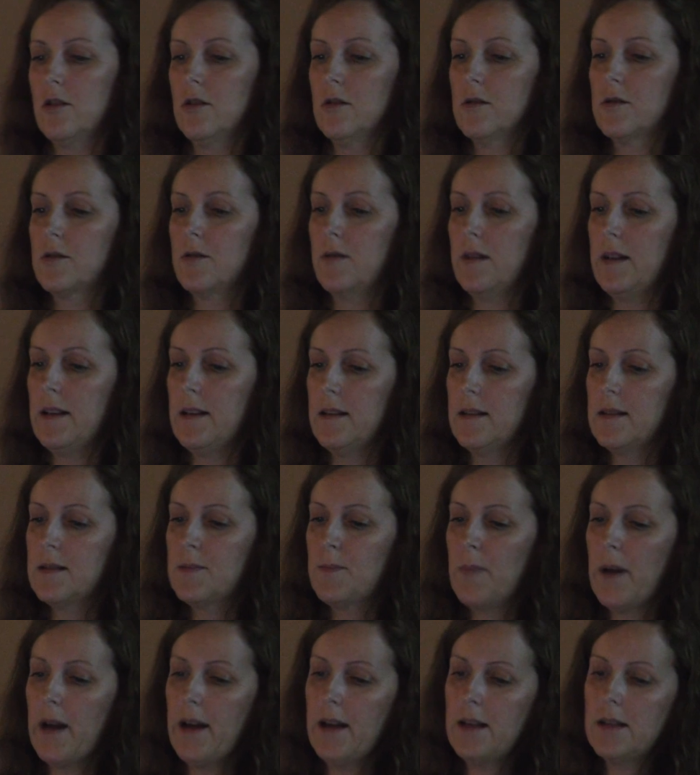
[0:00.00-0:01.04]
also in these
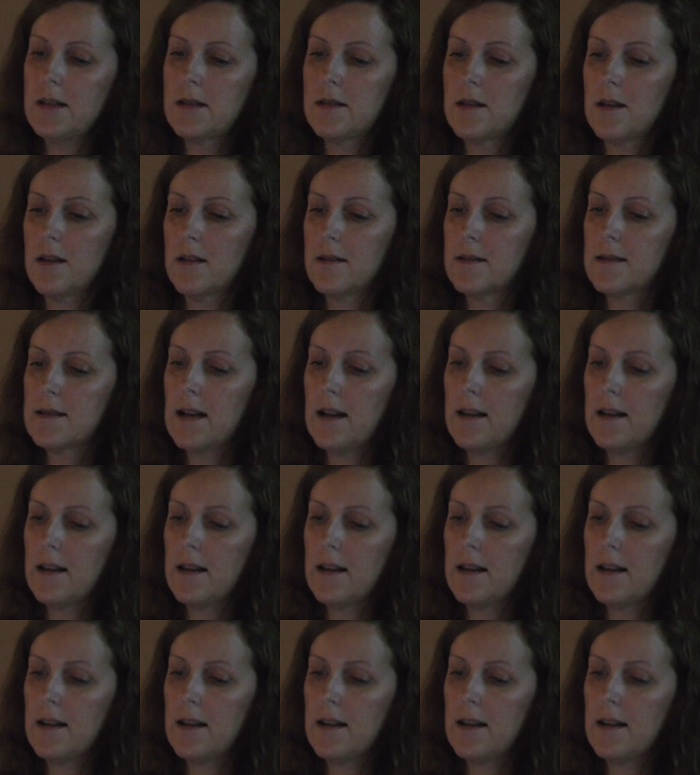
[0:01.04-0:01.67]
patients,